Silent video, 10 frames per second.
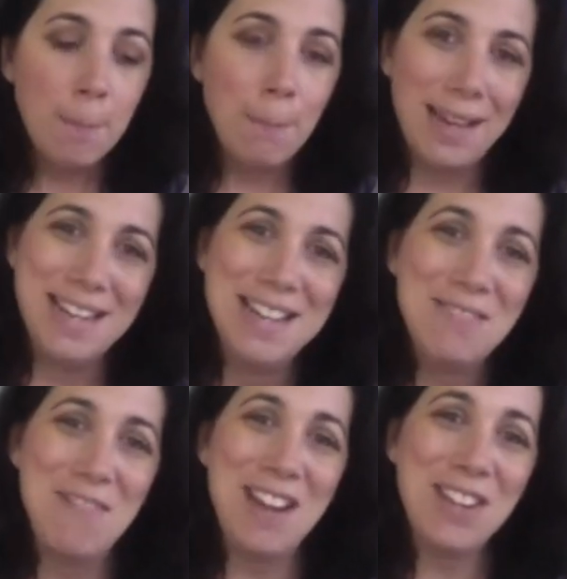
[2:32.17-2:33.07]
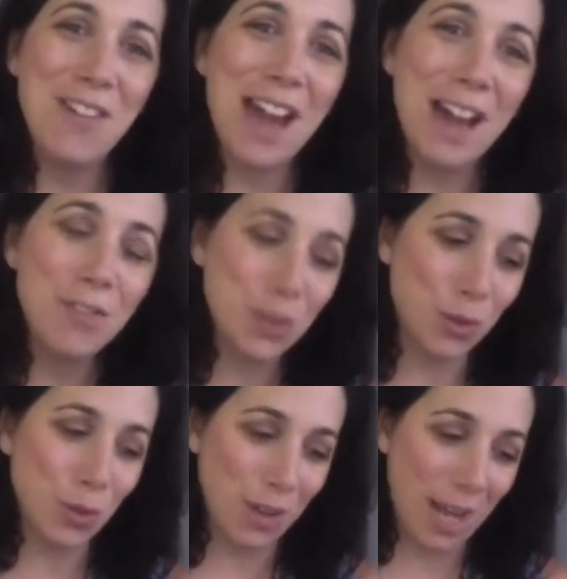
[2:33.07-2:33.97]
But when you have
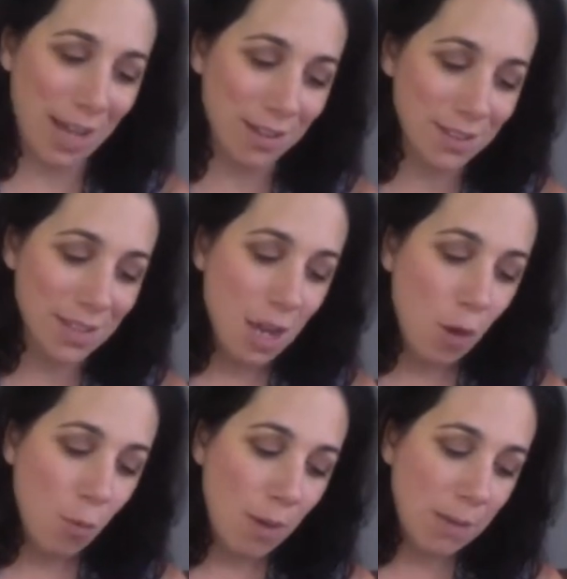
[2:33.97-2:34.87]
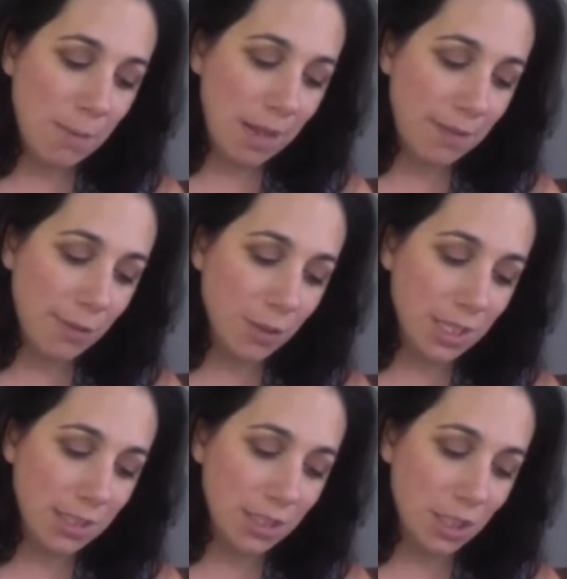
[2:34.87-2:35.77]
shorter nails, one of my favorite
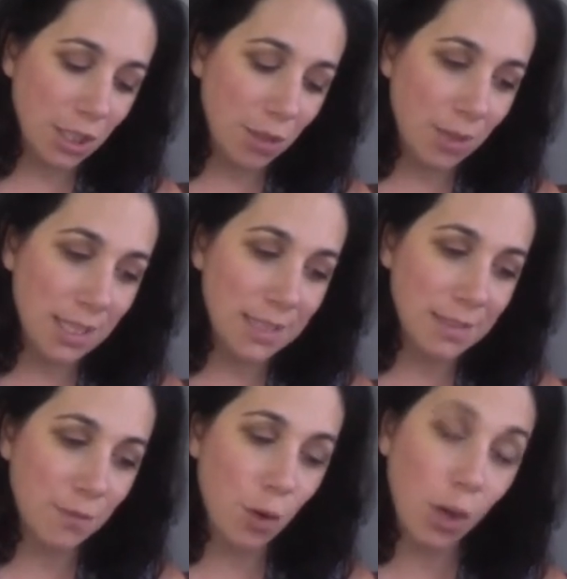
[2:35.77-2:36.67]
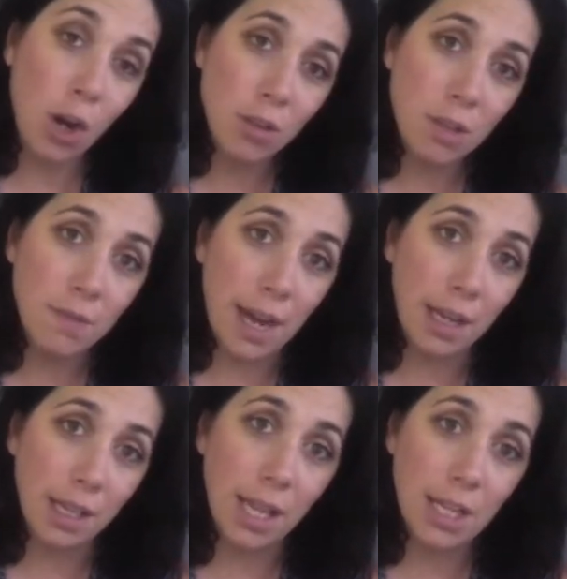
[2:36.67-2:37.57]
things to do is forego the
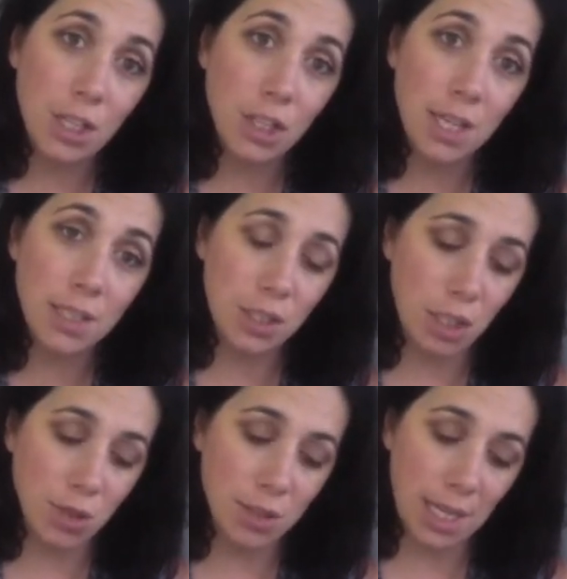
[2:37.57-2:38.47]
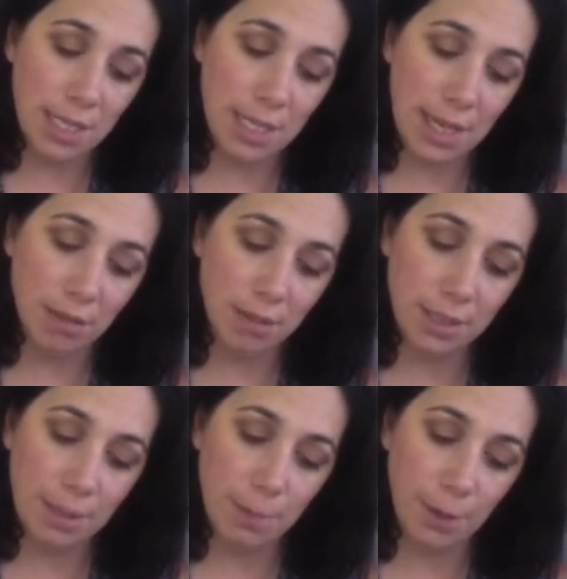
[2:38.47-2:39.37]
file and just use a nail
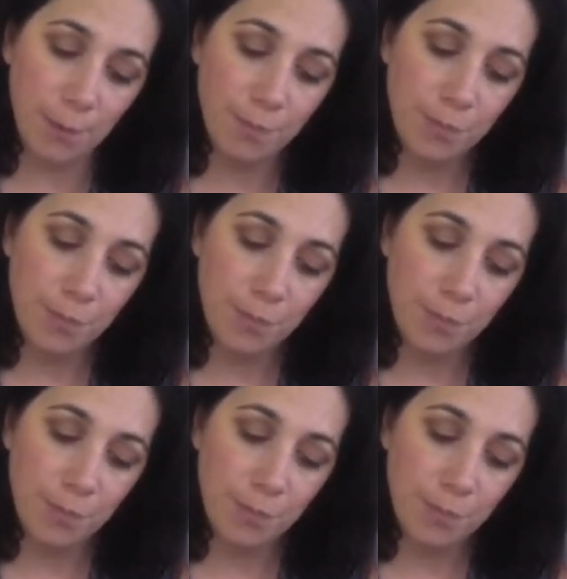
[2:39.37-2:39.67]
clipper.